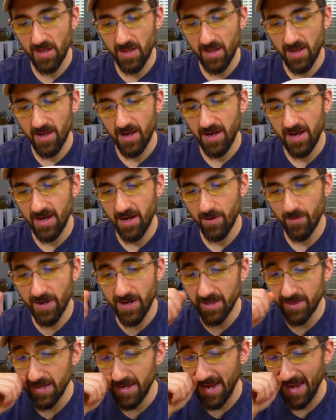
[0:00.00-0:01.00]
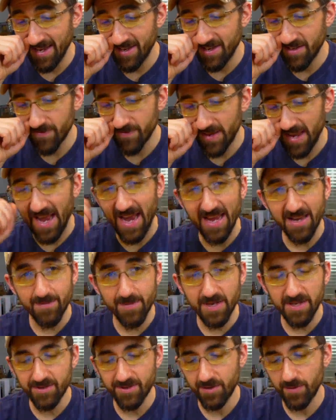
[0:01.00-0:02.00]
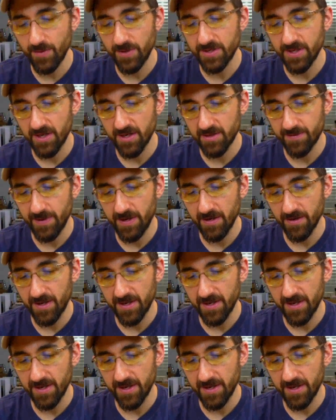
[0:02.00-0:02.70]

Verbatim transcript: Uh, we get the end of Cadmus, who we talked about,